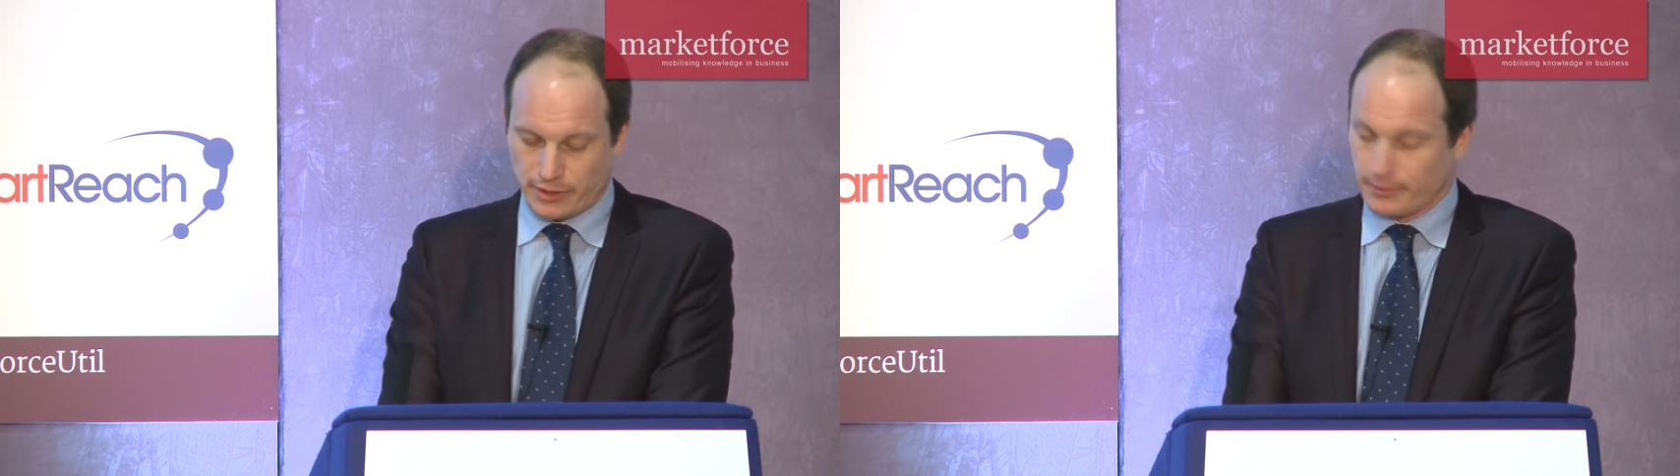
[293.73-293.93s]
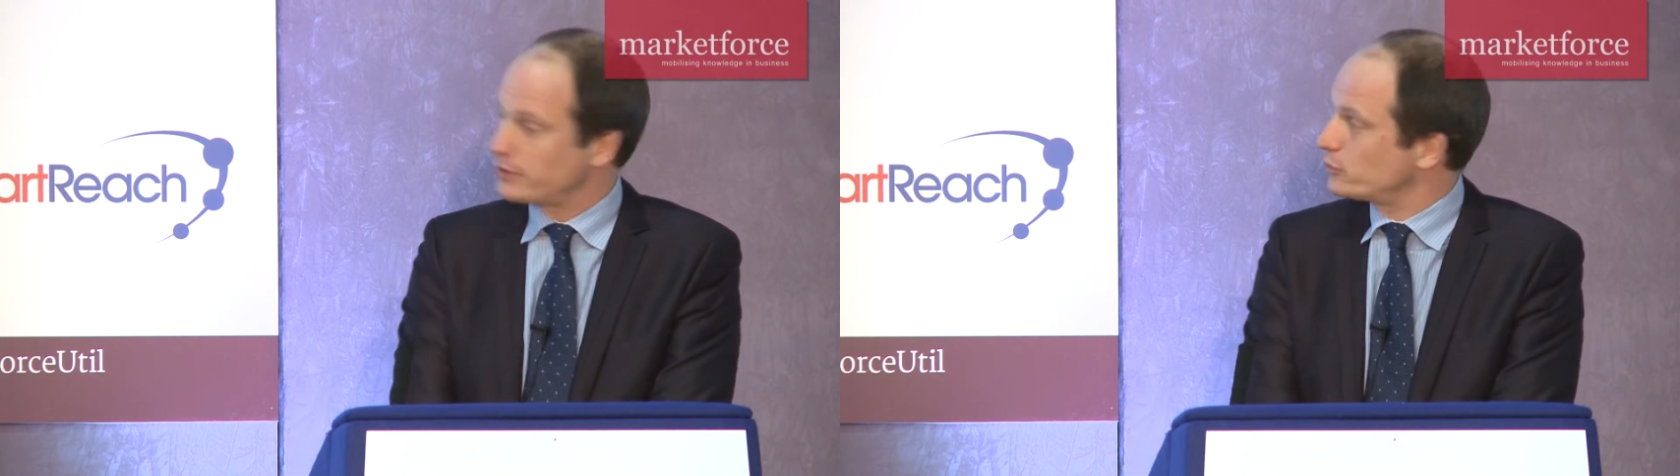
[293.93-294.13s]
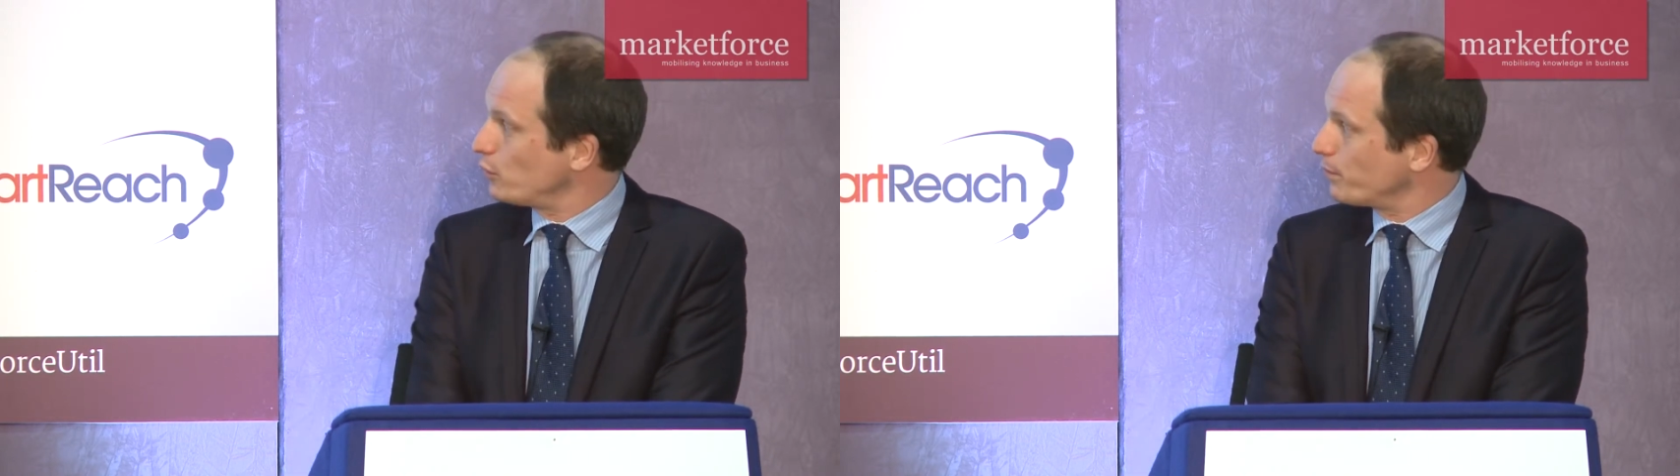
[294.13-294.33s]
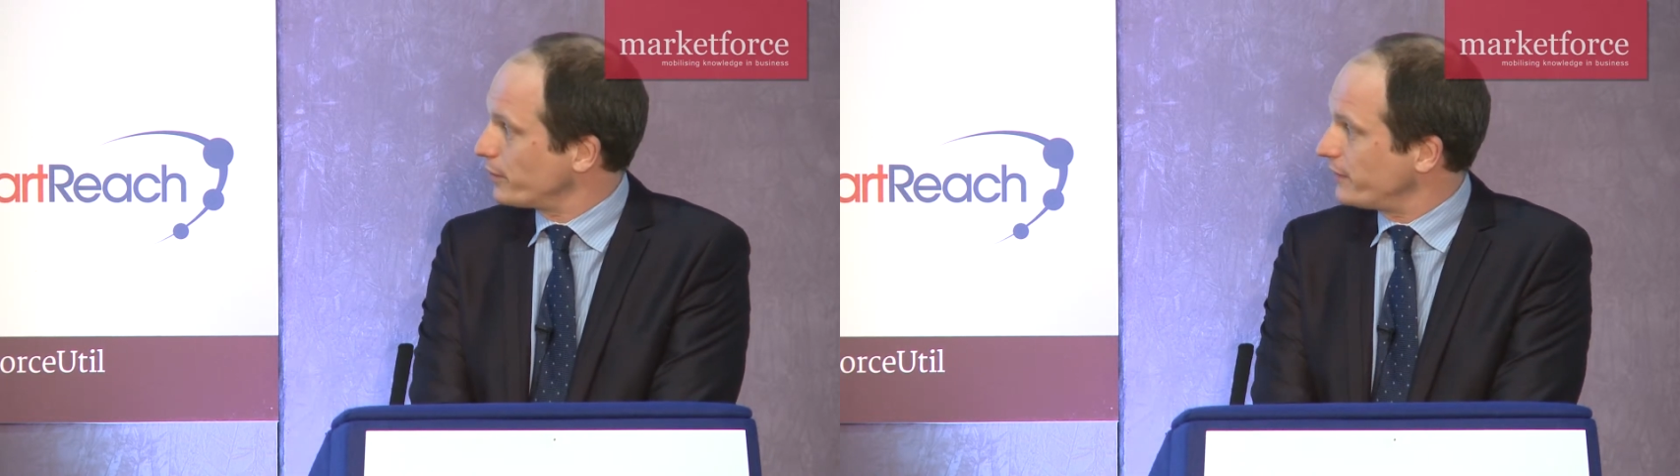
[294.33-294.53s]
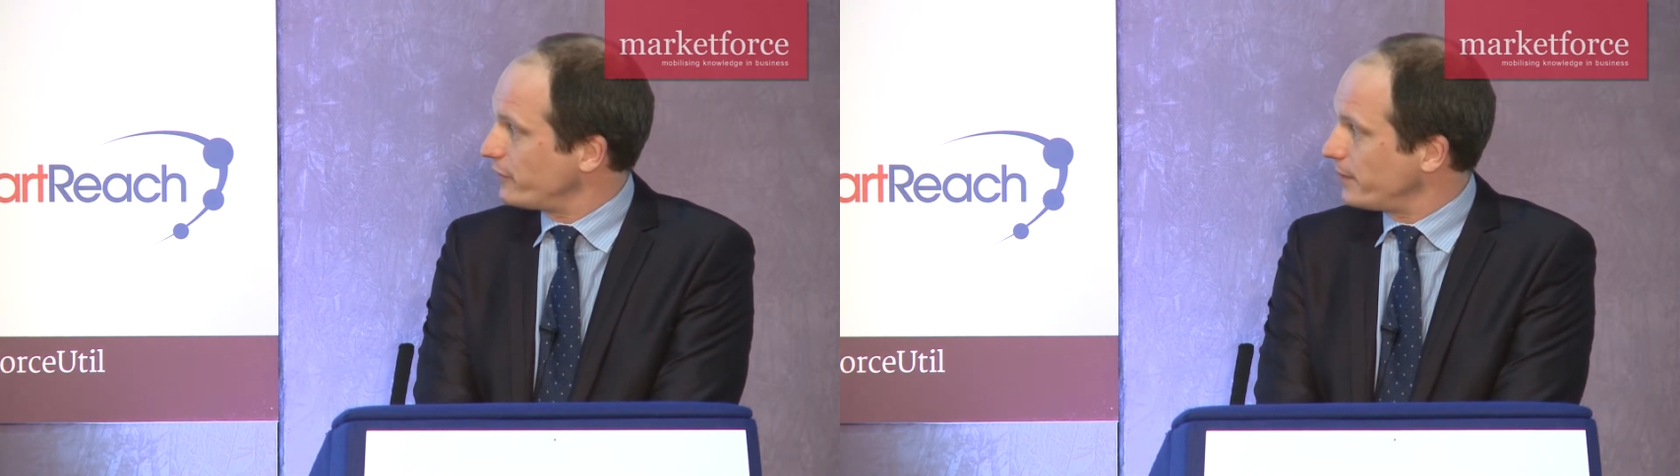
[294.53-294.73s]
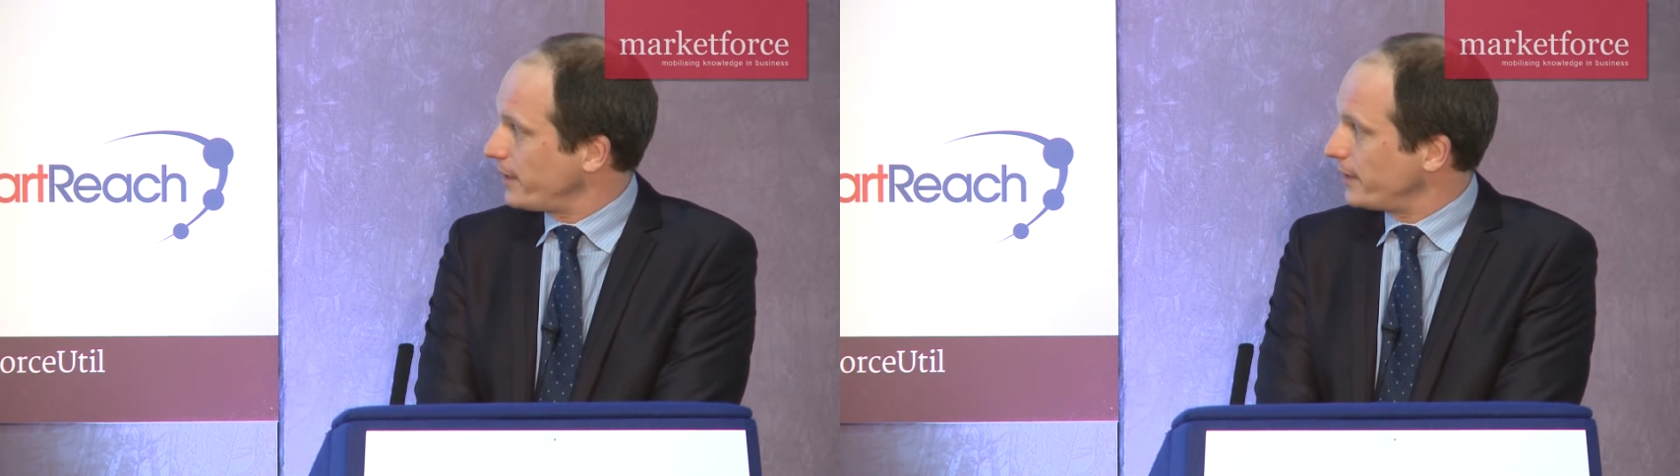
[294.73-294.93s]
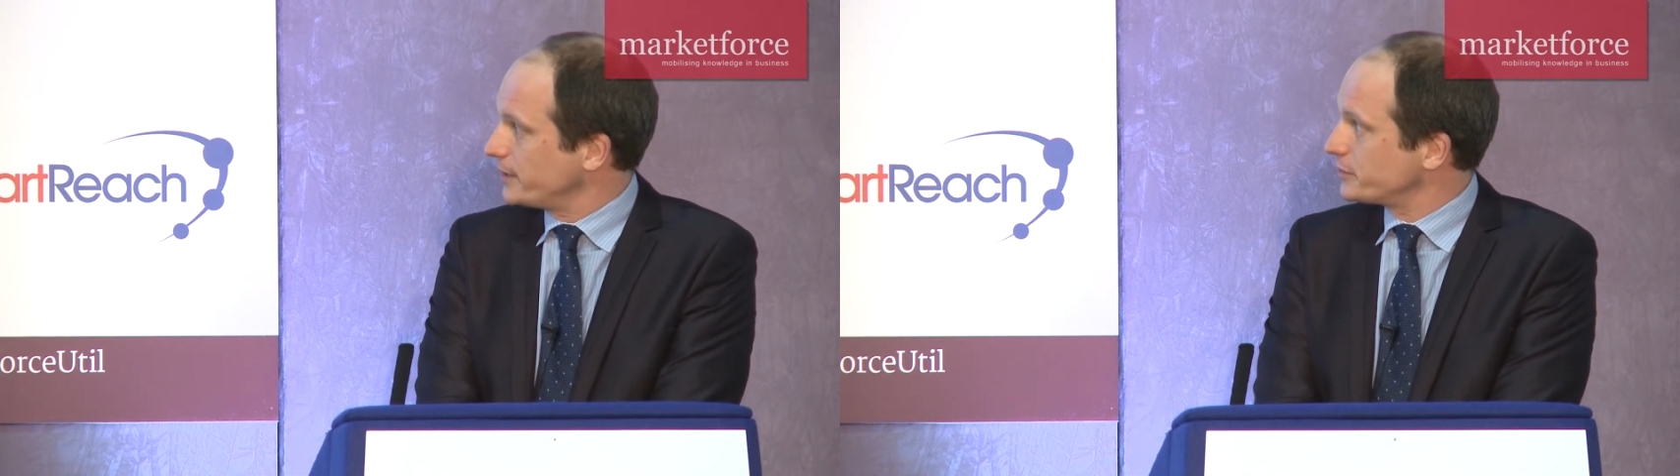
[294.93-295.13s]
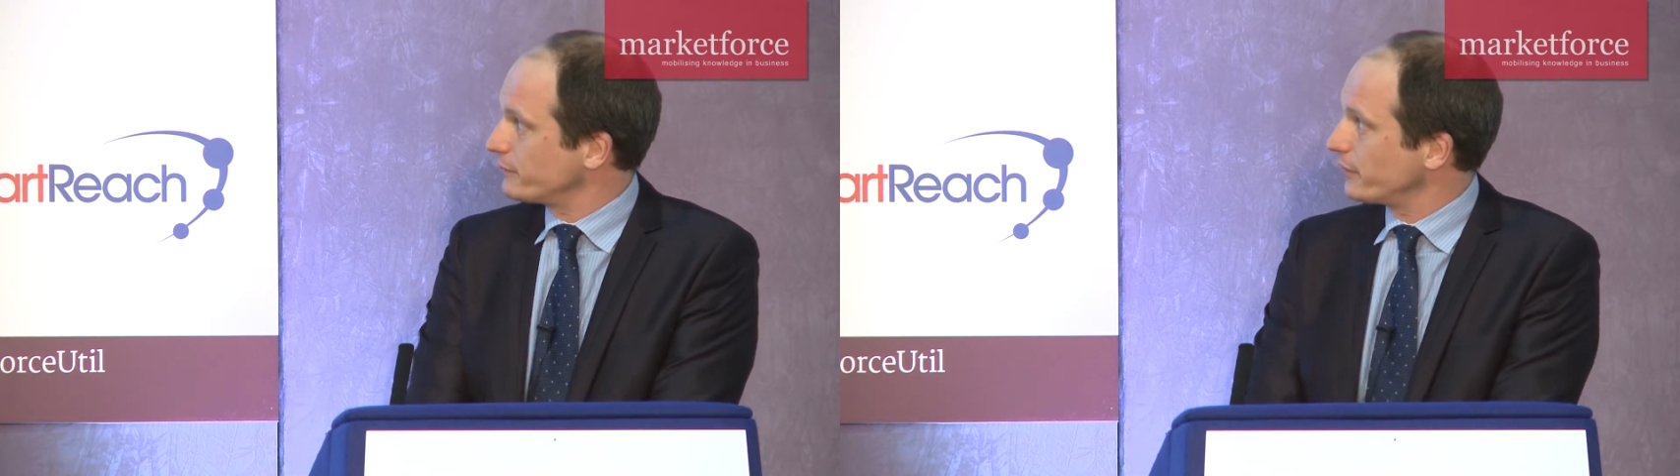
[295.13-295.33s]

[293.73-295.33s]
And I'm going to talk briefly about each of